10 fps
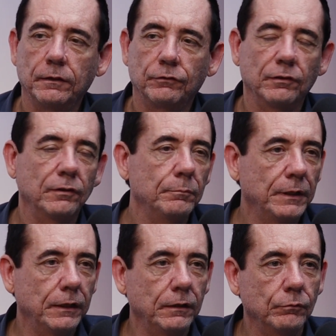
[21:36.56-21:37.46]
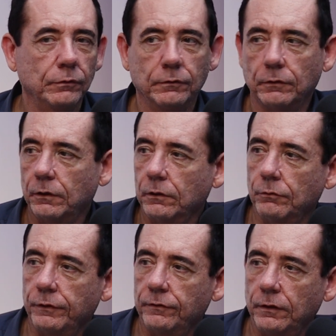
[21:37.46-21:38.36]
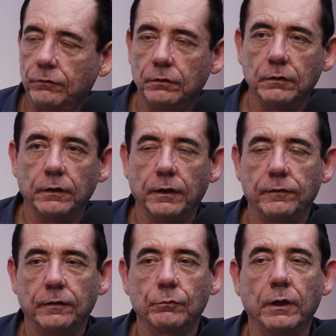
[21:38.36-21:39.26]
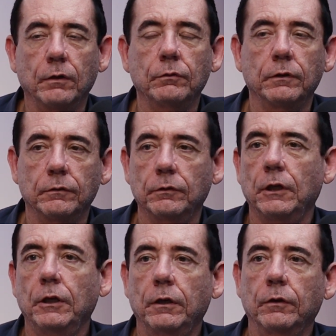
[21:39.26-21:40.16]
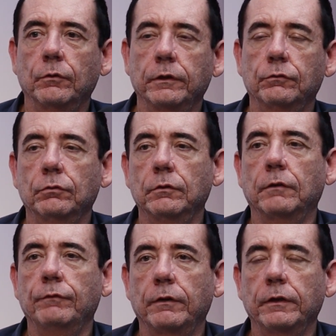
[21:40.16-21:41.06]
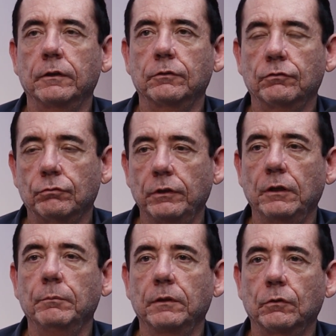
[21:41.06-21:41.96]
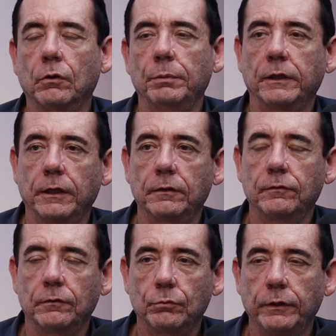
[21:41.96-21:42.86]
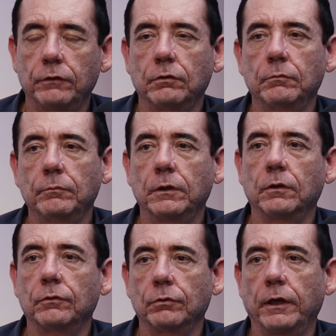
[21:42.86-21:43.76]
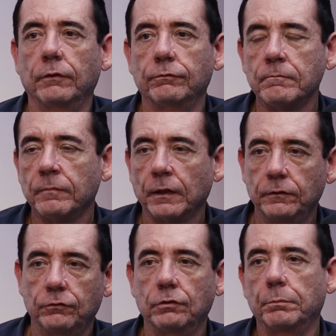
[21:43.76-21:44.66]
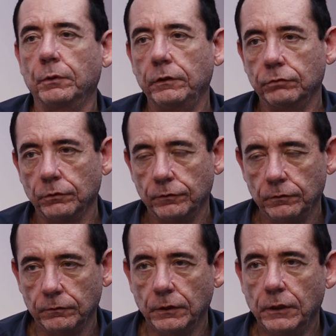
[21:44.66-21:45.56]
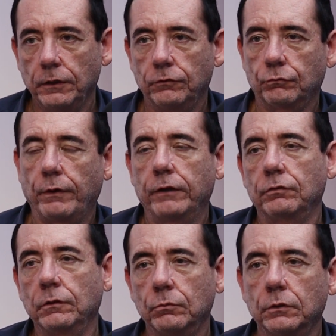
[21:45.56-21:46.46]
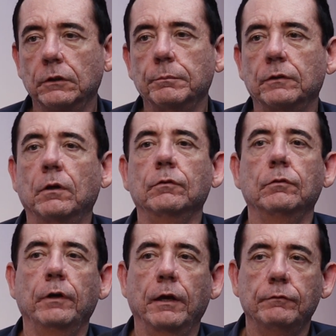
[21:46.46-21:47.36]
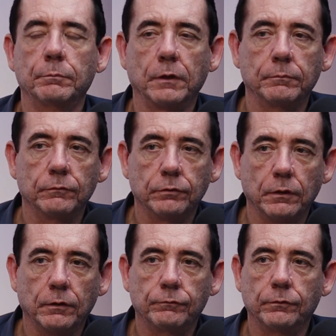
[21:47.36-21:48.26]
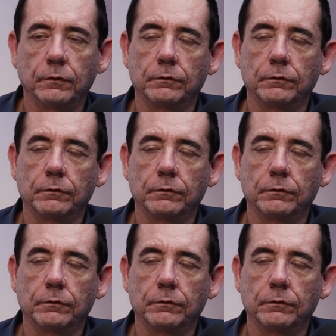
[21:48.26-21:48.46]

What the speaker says: Just in the beginning with our conversation, I said, well, we're going through a very extreme and complicated situation because we have this geopolitical stretch in the world, but also we have the problem of